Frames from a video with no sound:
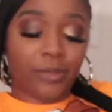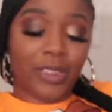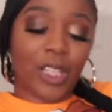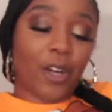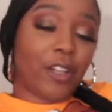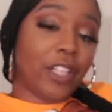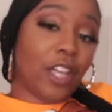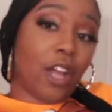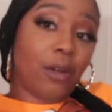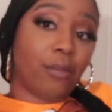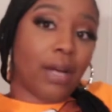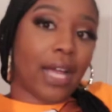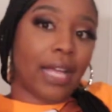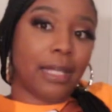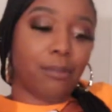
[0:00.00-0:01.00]
Sorry, y'all.
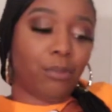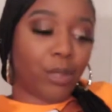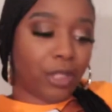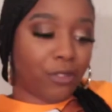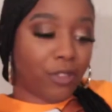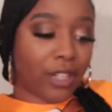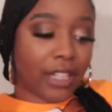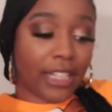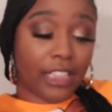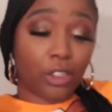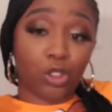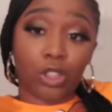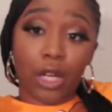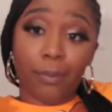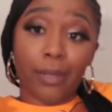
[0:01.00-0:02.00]
My boyfriend
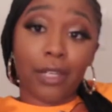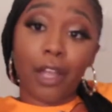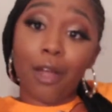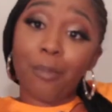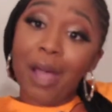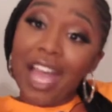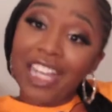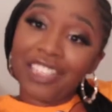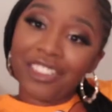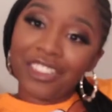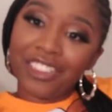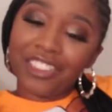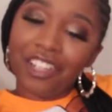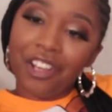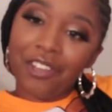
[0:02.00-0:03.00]
is dropping y'all
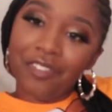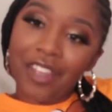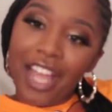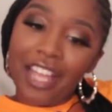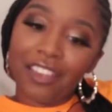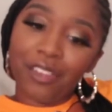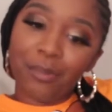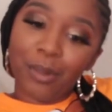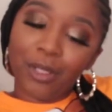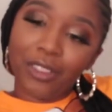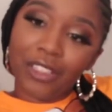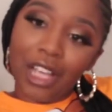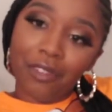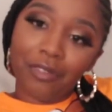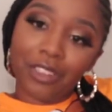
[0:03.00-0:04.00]
packages off at the
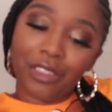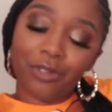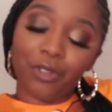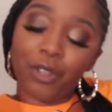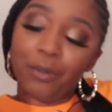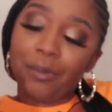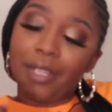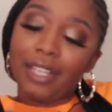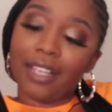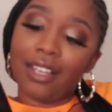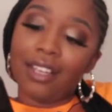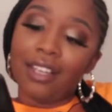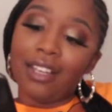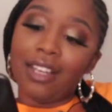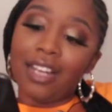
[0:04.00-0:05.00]
post office for me.
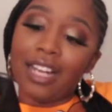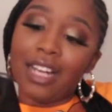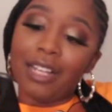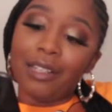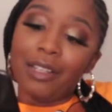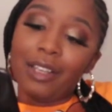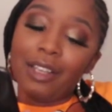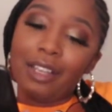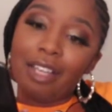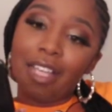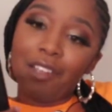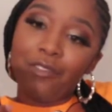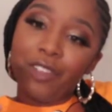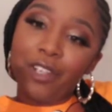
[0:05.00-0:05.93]
Uh, if you